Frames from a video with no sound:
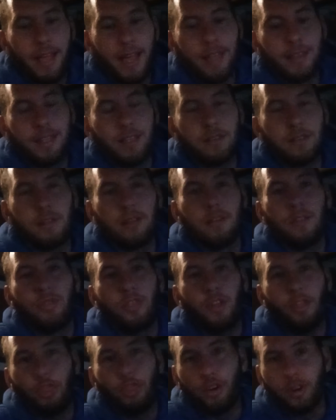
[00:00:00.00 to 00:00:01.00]
And then
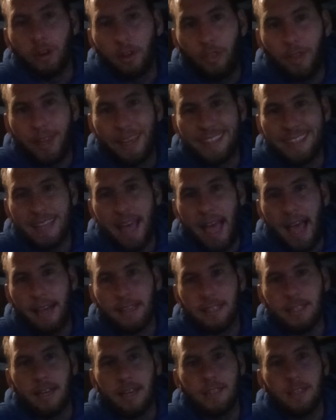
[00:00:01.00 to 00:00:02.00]
the third thing is
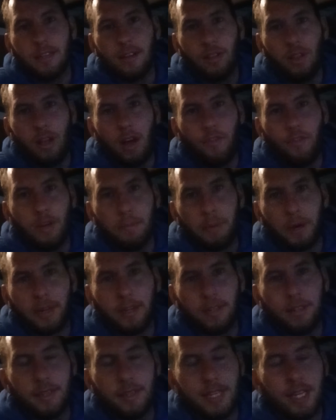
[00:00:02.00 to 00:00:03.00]
access. And a lot of you probably
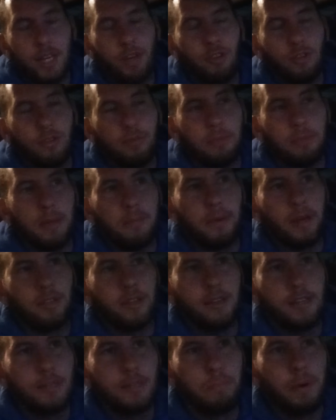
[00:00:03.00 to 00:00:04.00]
can disagree with me about
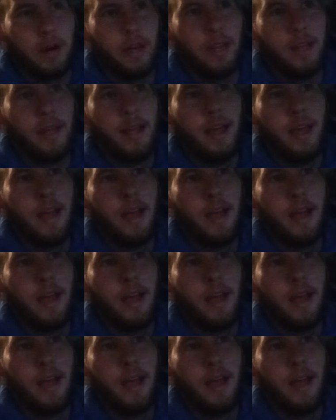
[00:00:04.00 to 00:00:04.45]
this, but